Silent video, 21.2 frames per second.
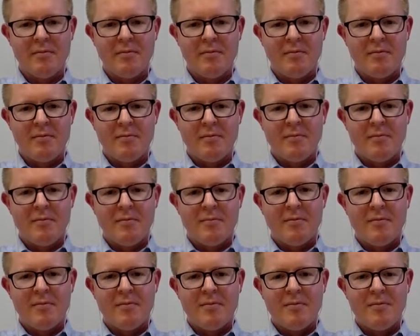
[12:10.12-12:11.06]

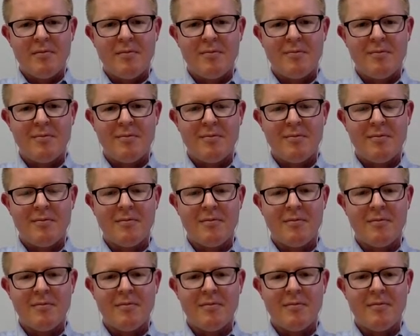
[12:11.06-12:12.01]

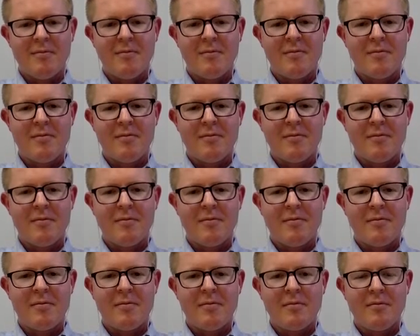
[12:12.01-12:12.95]

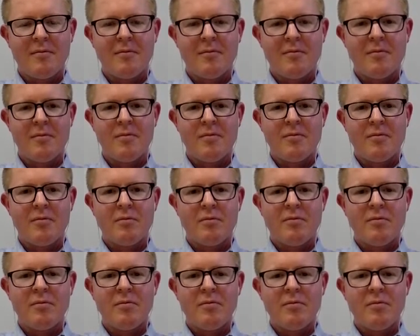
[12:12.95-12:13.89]

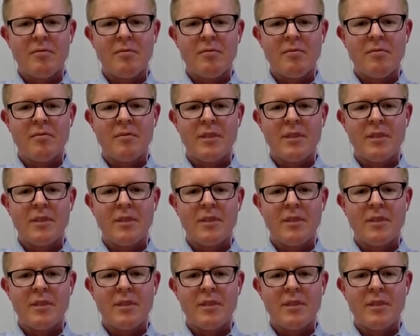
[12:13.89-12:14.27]
No words are spoken by the person on screen.